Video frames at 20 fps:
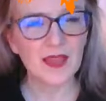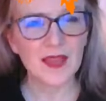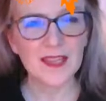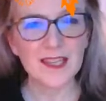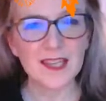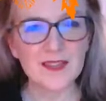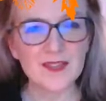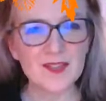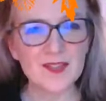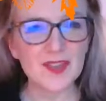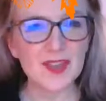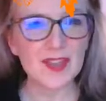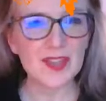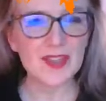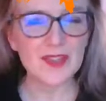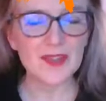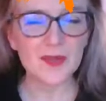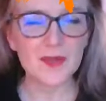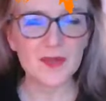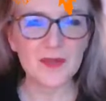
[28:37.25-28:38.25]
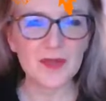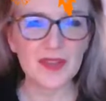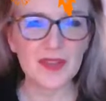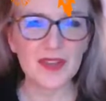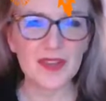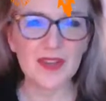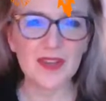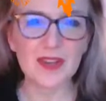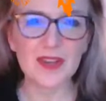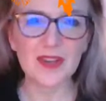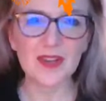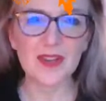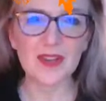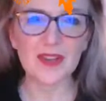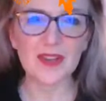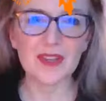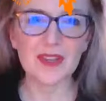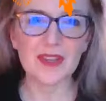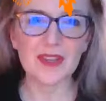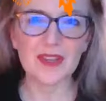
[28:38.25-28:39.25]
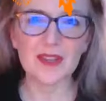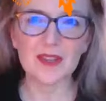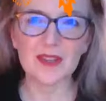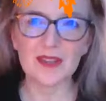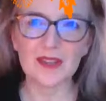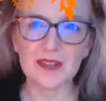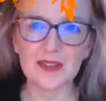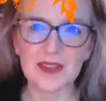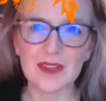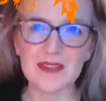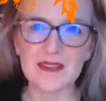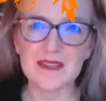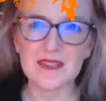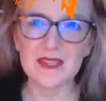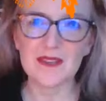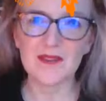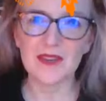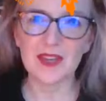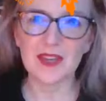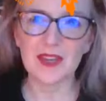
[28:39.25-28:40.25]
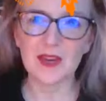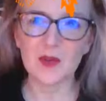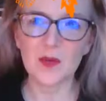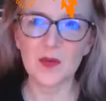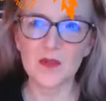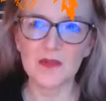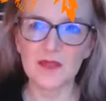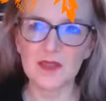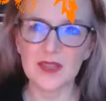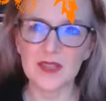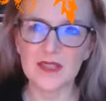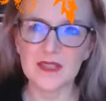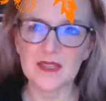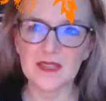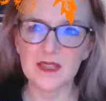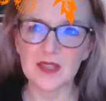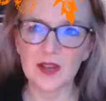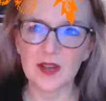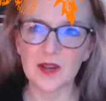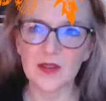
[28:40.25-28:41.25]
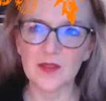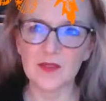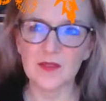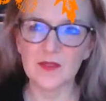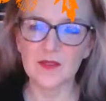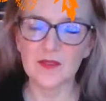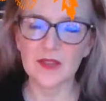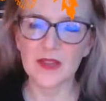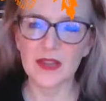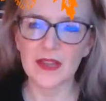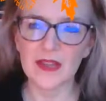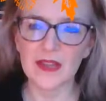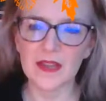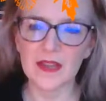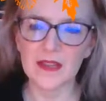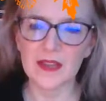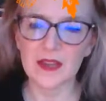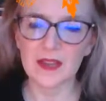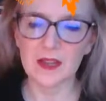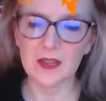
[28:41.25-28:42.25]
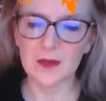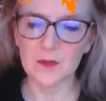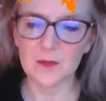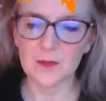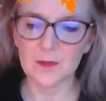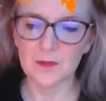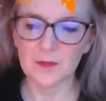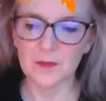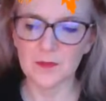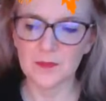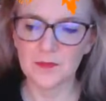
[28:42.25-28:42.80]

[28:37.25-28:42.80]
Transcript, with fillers: I guess the it, it would be the uh, the Thanksgiving equivalent of a um,